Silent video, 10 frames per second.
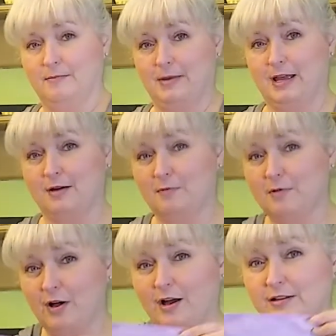makeup
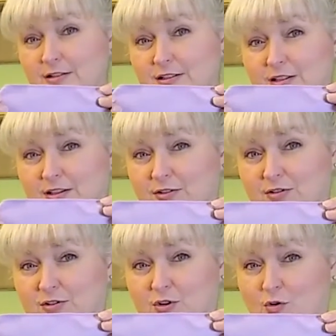cloths,
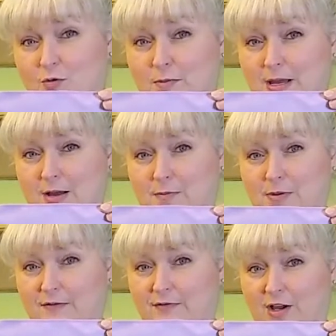there's no makeup
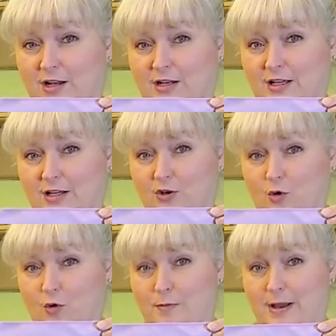left on it,
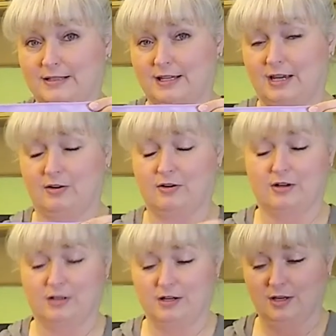no
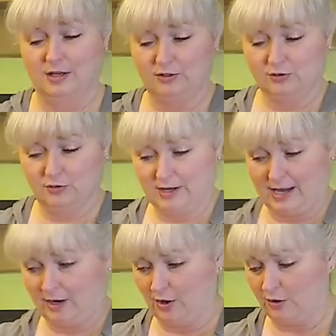mascara, so it
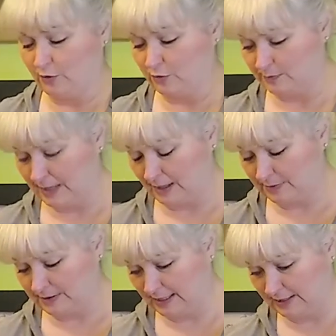got all those makeup
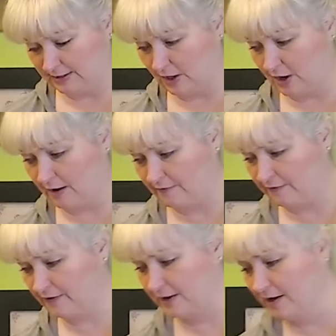stains off.
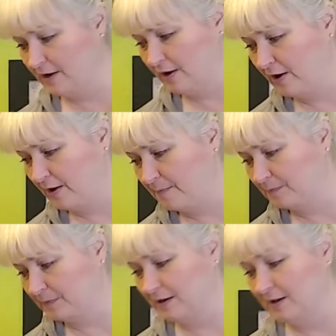
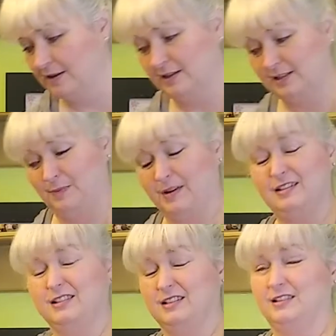The
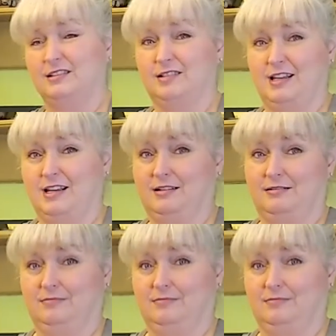sponge is like